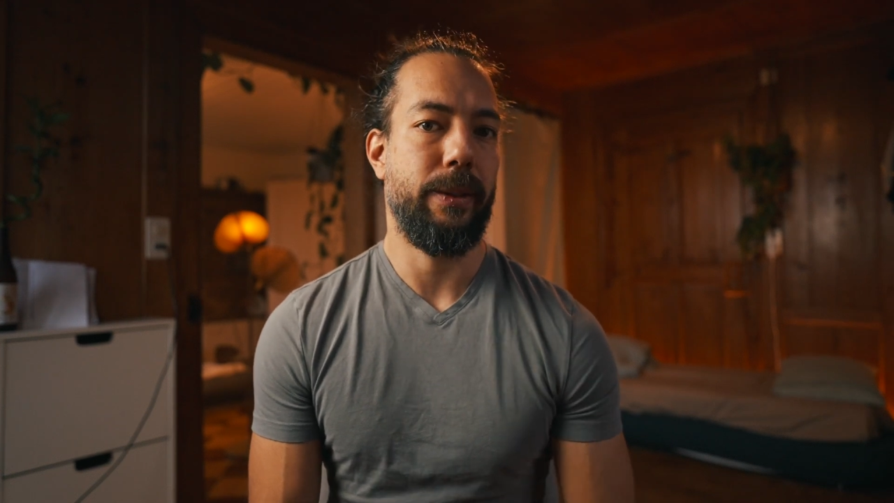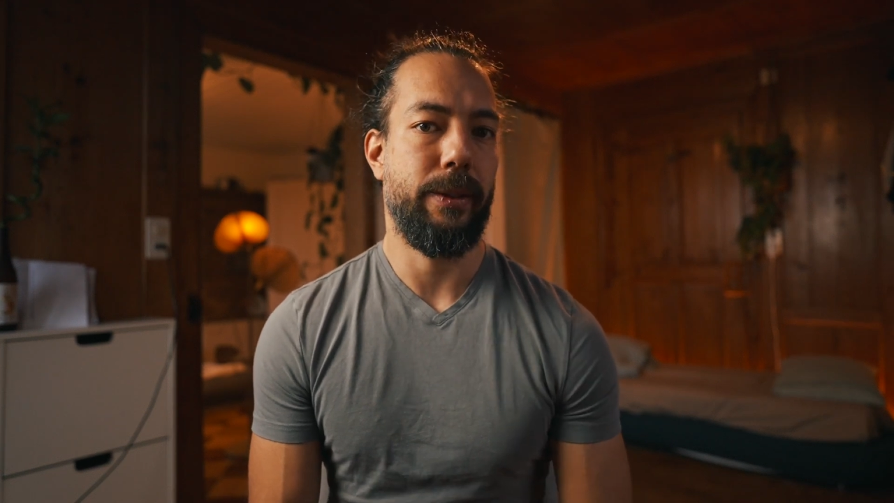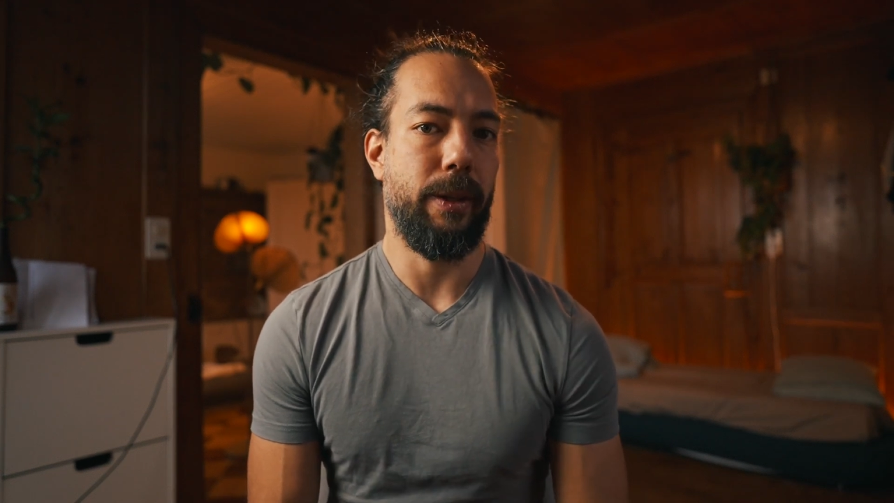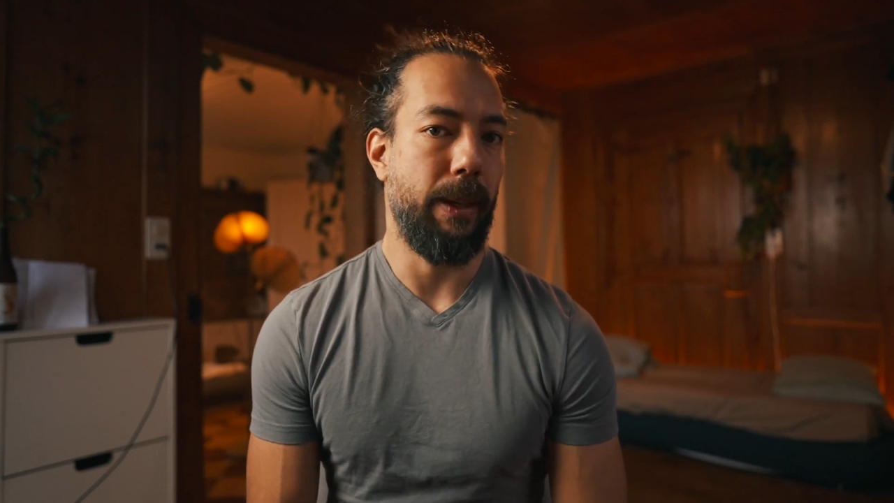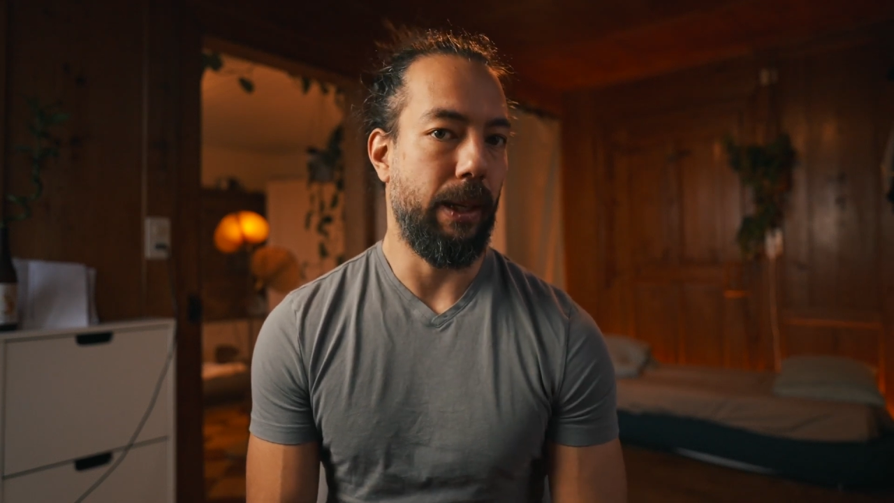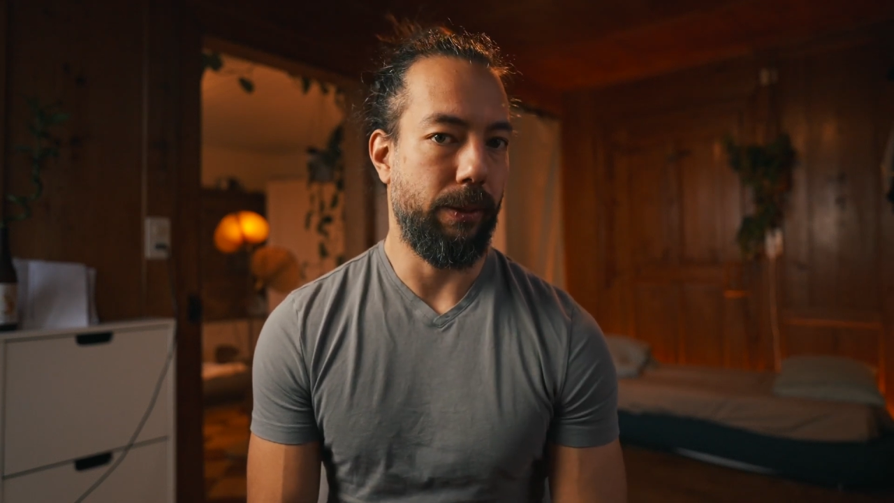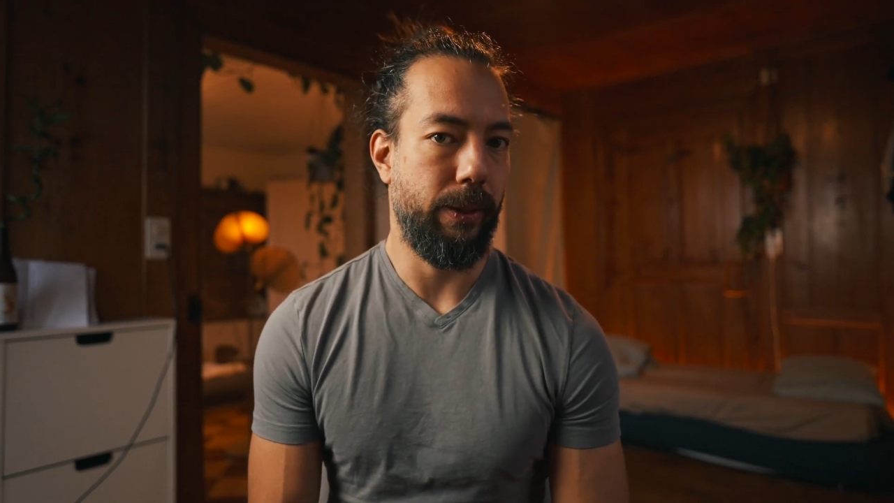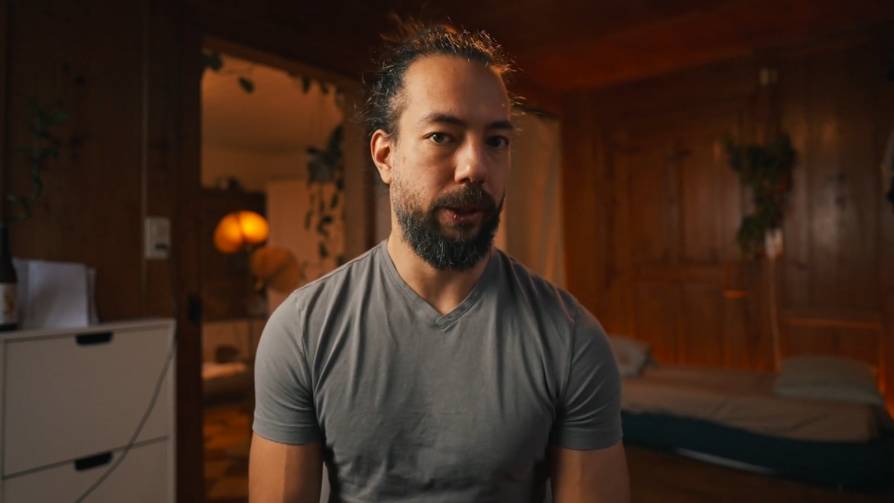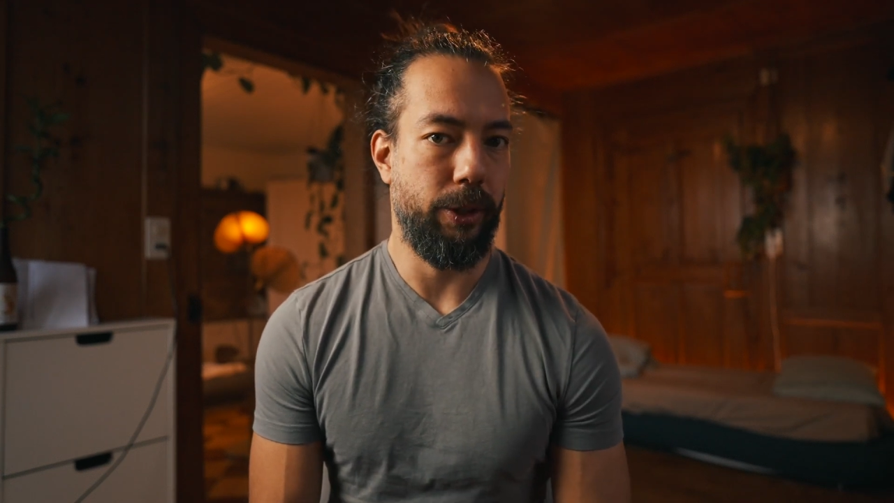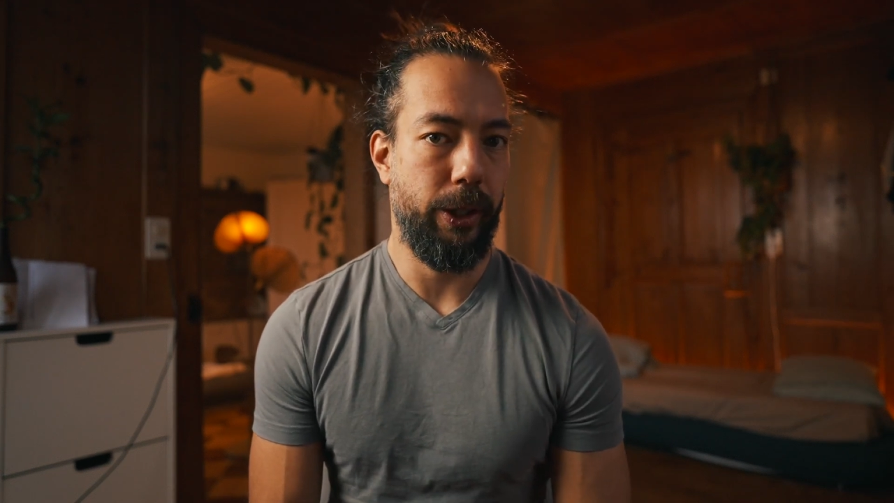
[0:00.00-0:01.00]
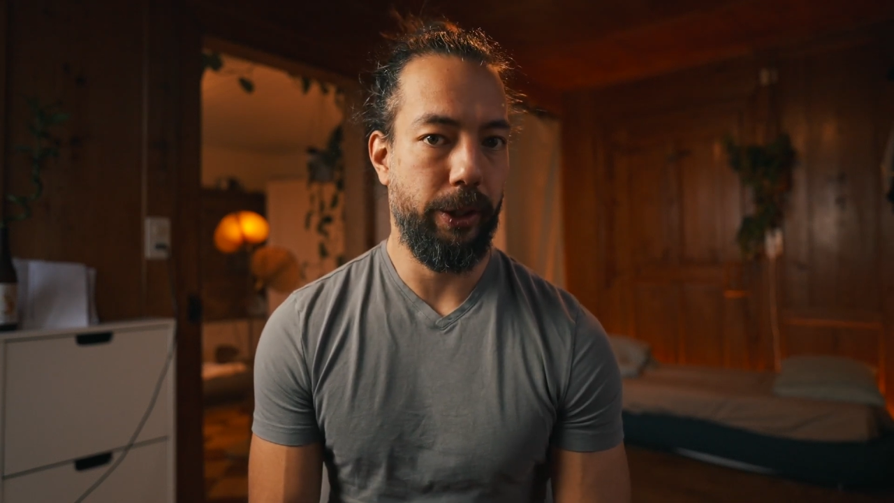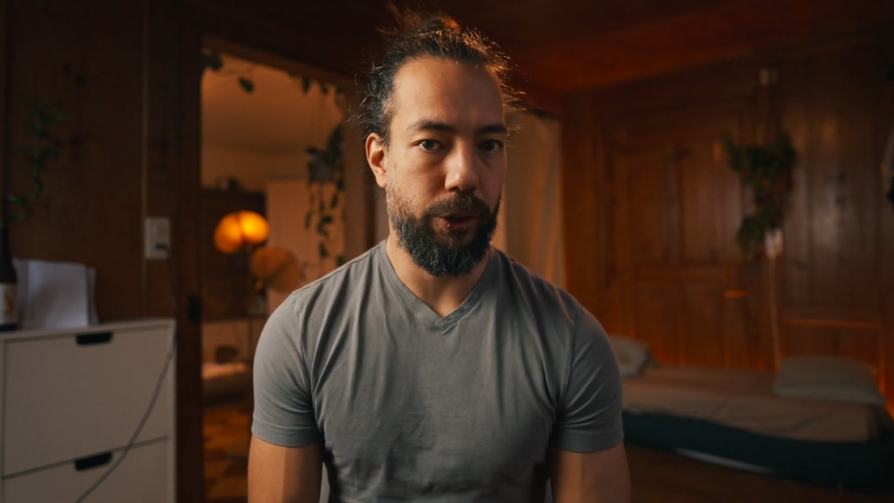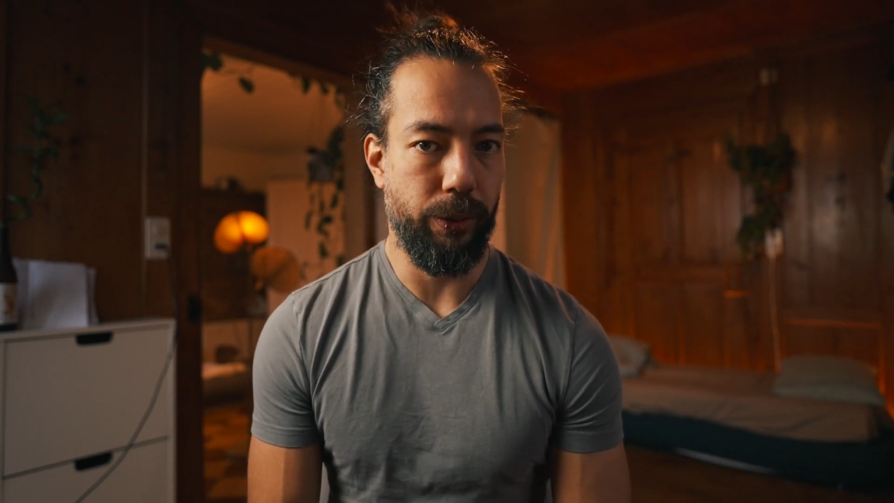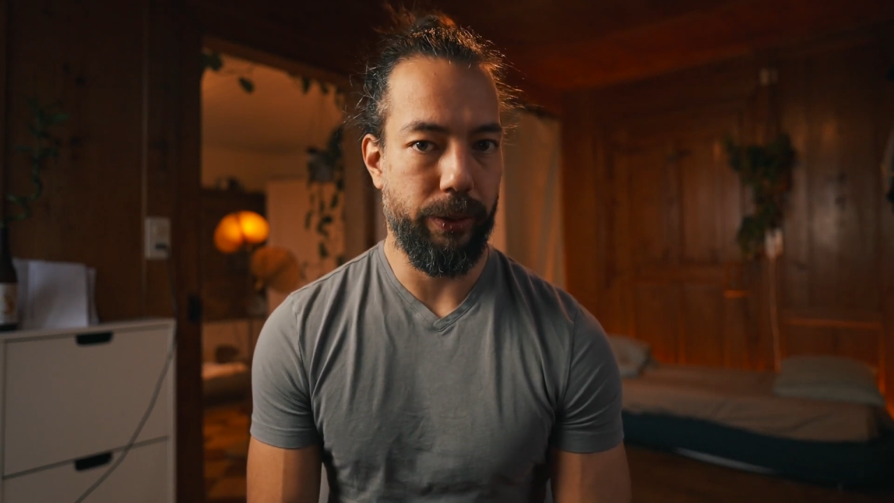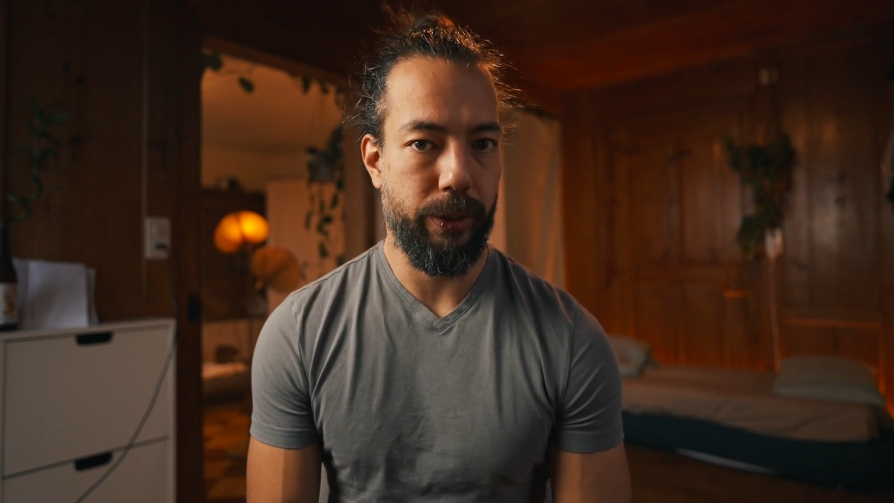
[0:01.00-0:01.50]
some health
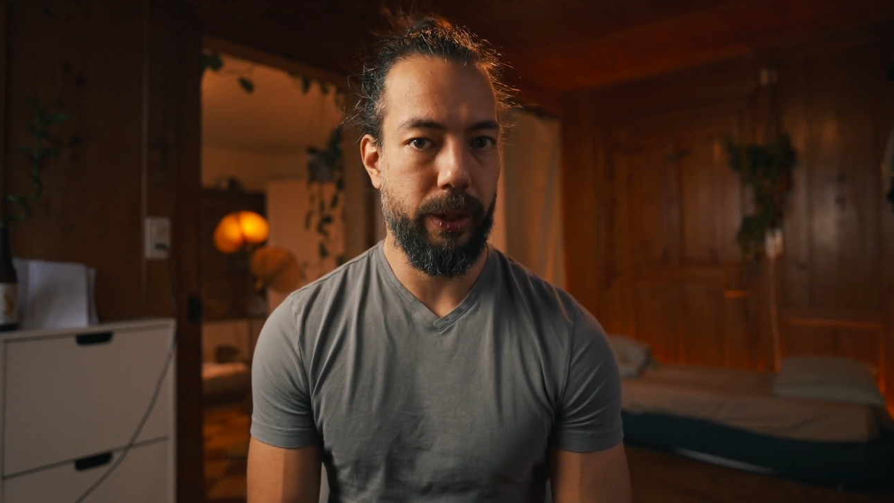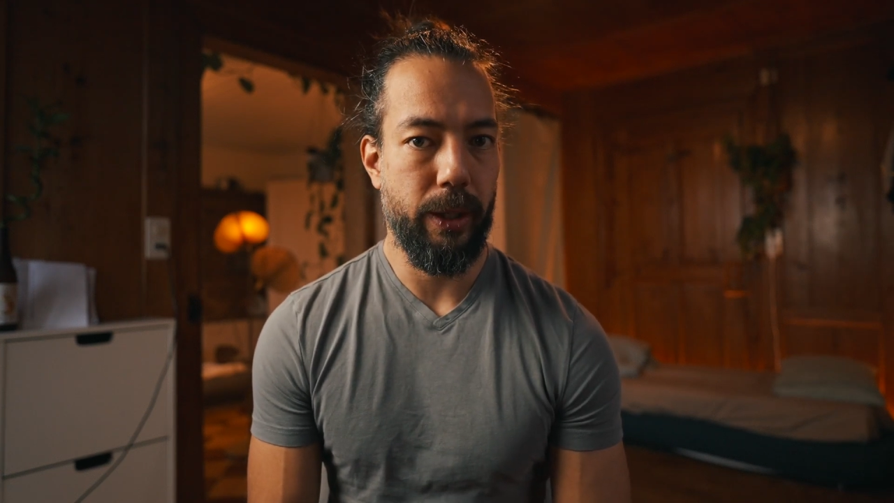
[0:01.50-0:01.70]
issues.